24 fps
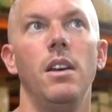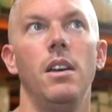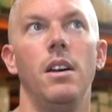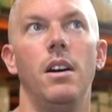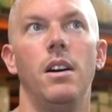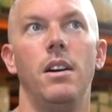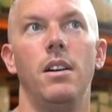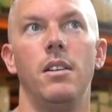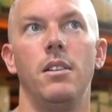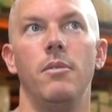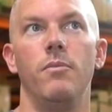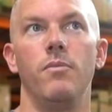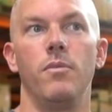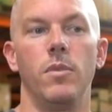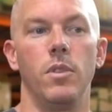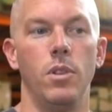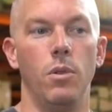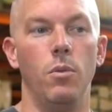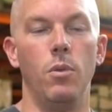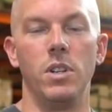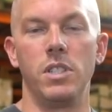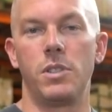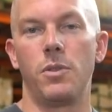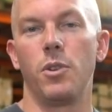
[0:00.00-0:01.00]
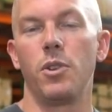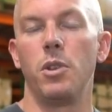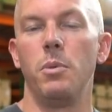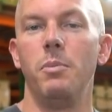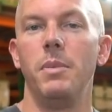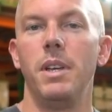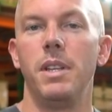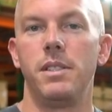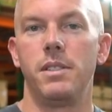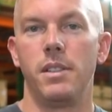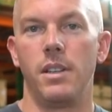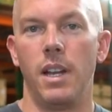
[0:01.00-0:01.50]
ones for the
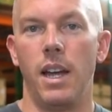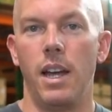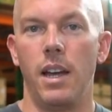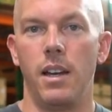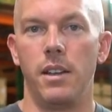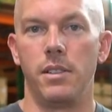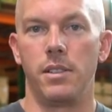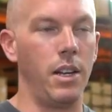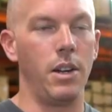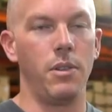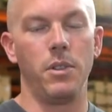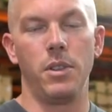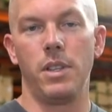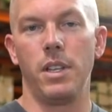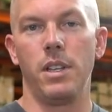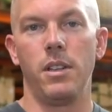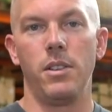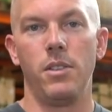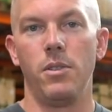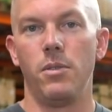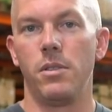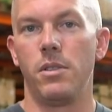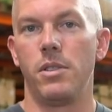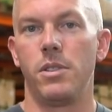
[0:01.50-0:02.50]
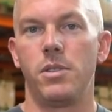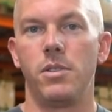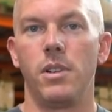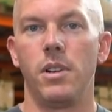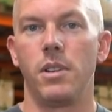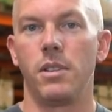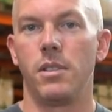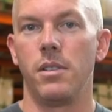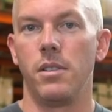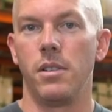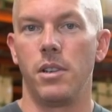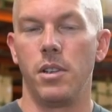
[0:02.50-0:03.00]
mids and highs, everything to do with the
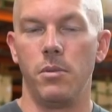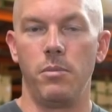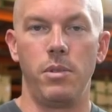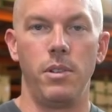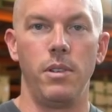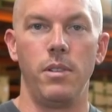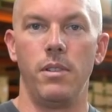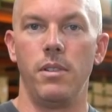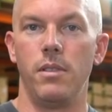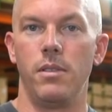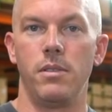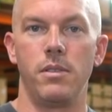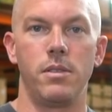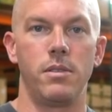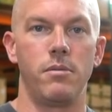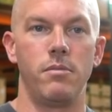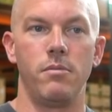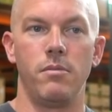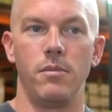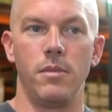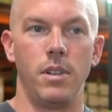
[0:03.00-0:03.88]
truck, the computers,